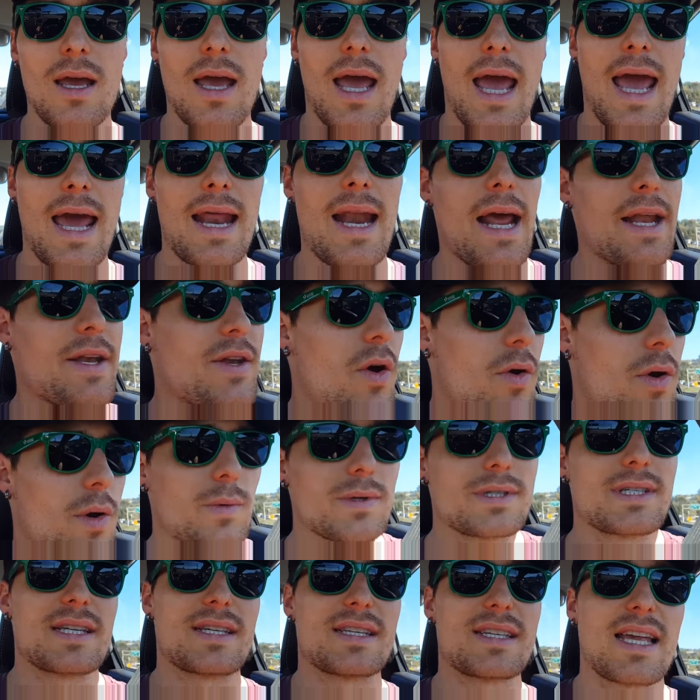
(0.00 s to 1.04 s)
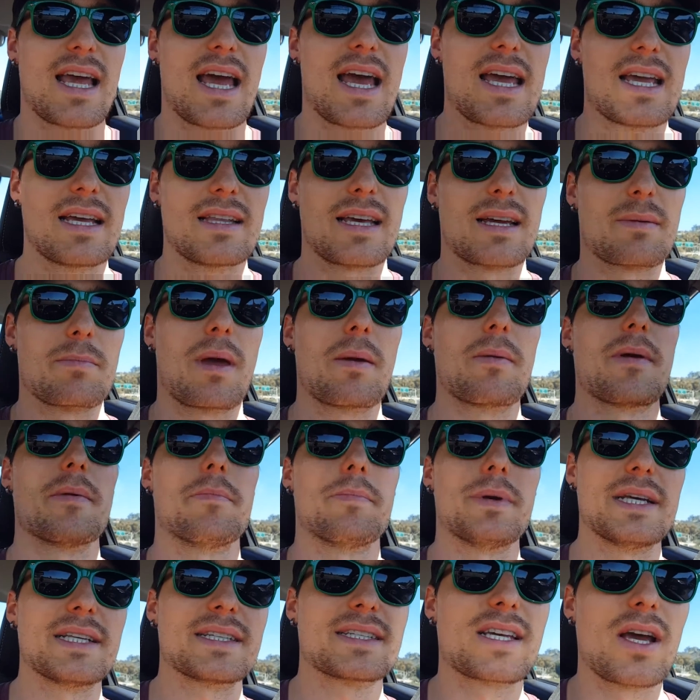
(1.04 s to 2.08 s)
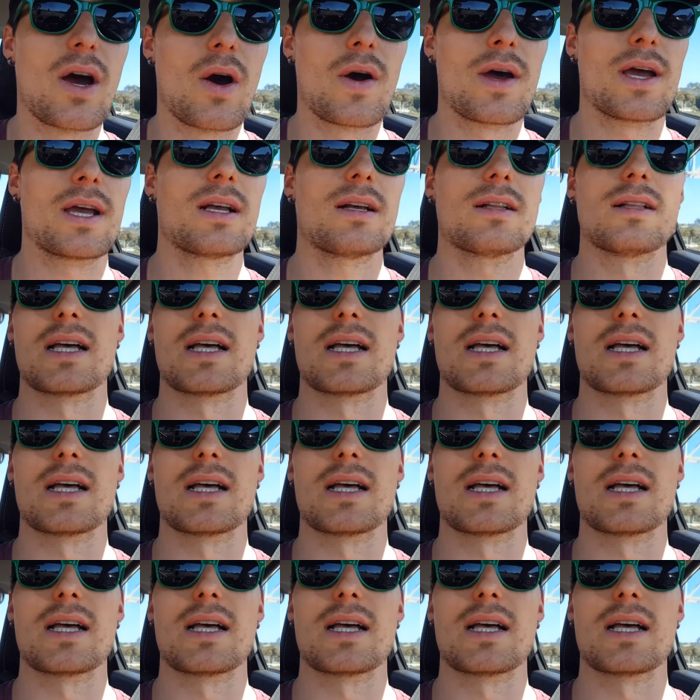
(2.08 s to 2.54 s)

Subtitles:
and I don't know what to say, like maybe a beat's going,